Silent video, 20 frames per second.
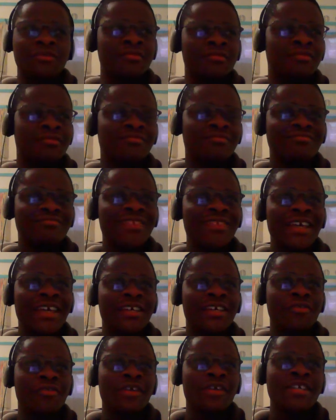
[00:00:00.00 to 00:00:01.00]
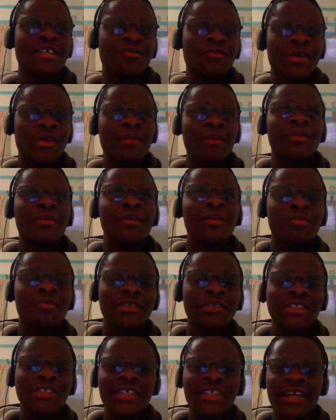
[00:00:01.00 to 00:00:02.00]
like create a web app
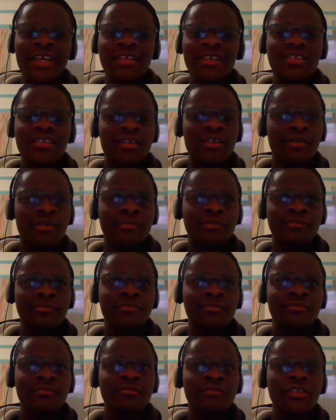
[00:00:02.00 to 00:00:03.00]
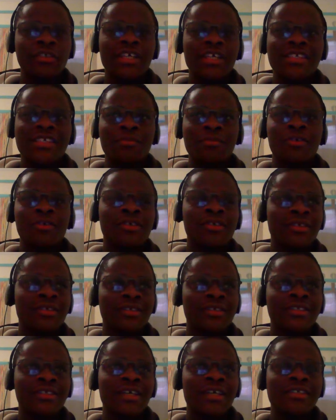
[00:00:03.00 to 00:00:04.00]
which has a model that
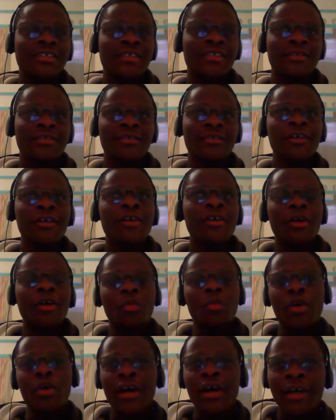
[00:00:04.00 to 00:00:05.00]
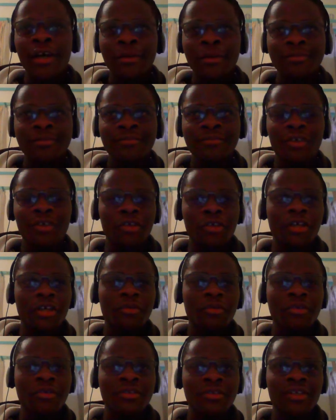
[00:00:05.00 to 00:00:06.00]
takes in a prime or keyword
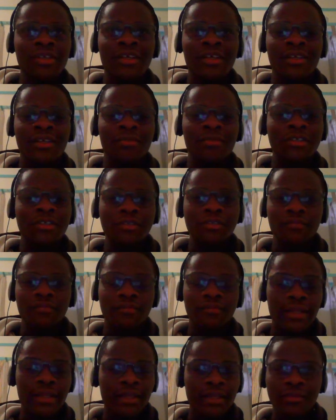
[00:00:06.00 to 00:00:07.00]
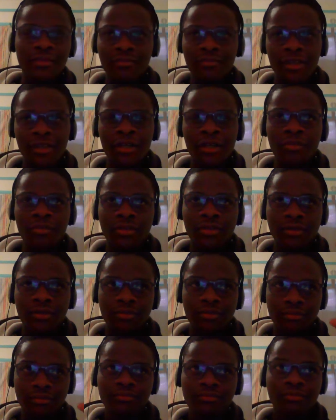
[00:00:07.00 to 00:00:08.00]
and a bunch of like a number
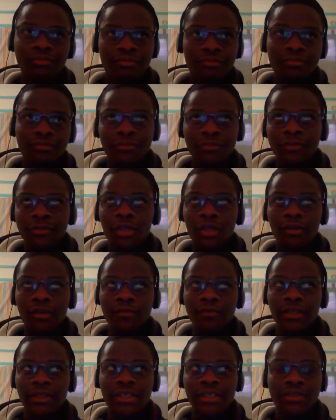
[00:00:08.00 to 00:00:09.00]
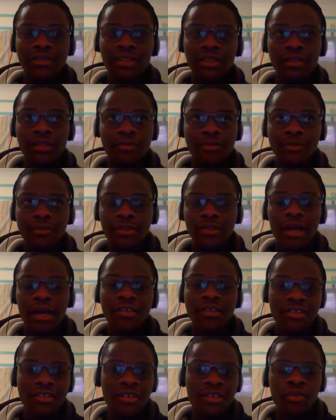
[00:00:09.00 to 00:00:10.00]
of like say characters that
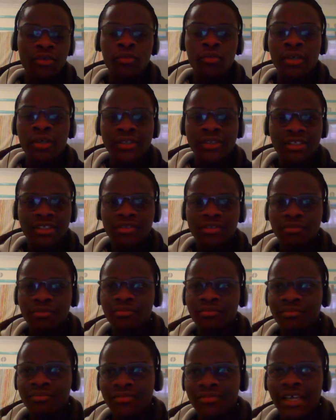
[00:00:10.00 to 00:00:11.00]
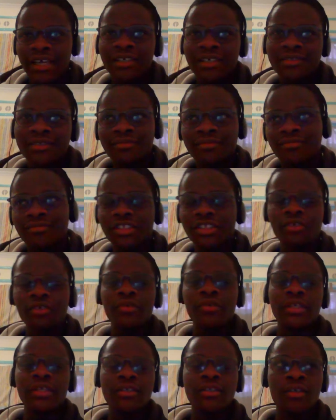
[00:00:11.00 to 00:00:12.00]
you want it like generate.
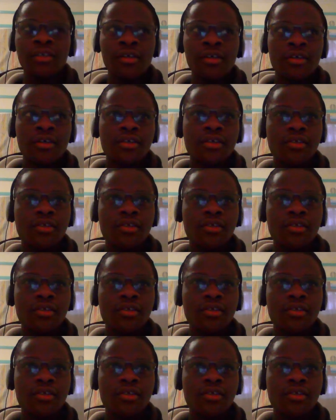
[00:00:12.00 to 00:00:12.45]
So